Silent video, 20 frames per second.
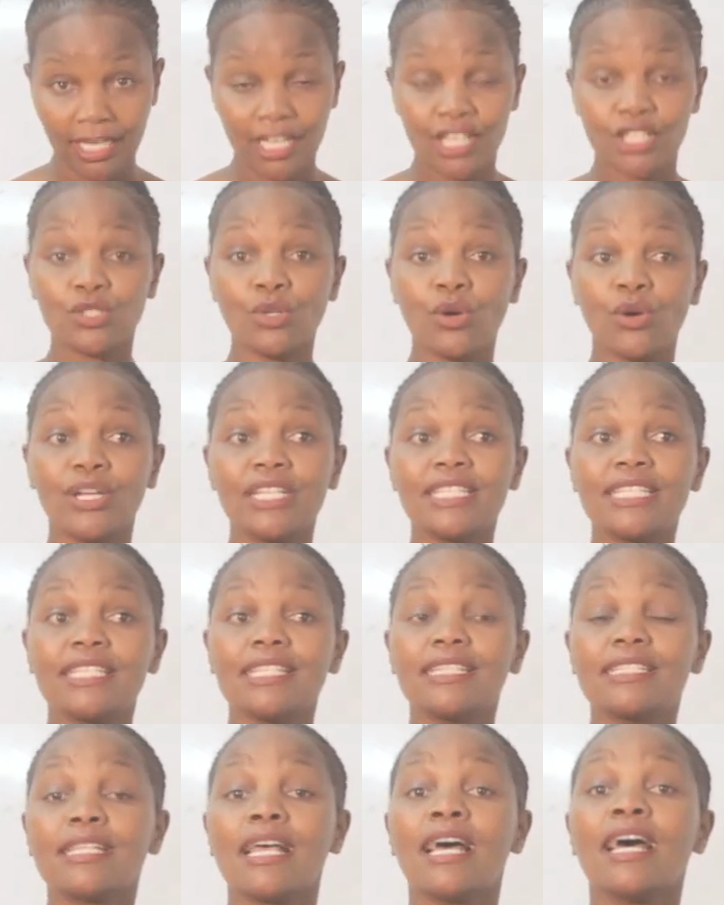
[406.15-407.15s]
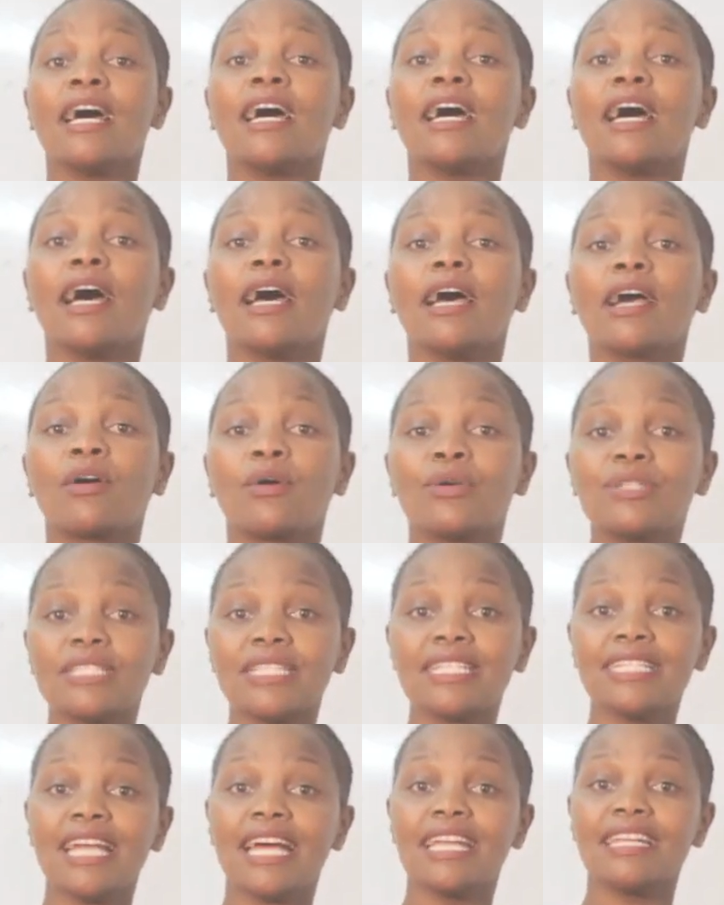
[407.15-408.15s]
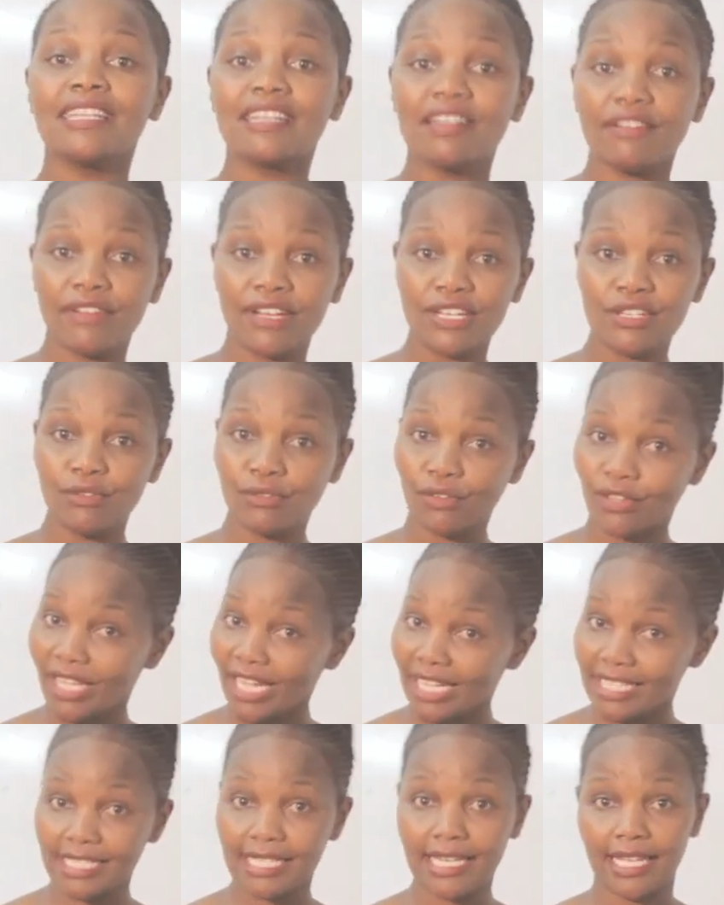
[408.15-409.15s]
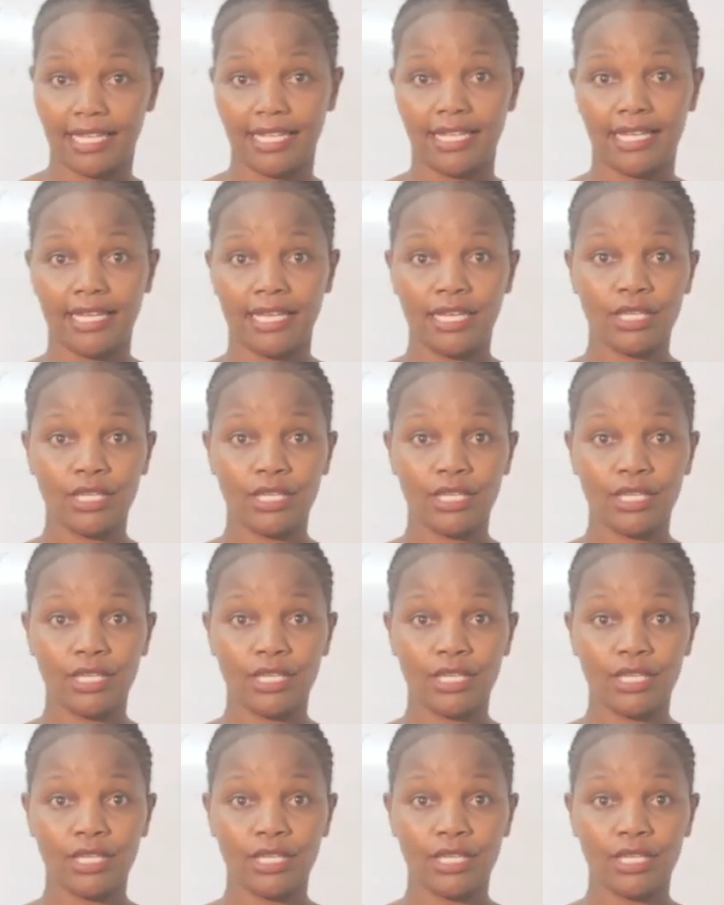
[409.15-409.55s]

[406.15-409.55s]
So it is considered revenue for that day.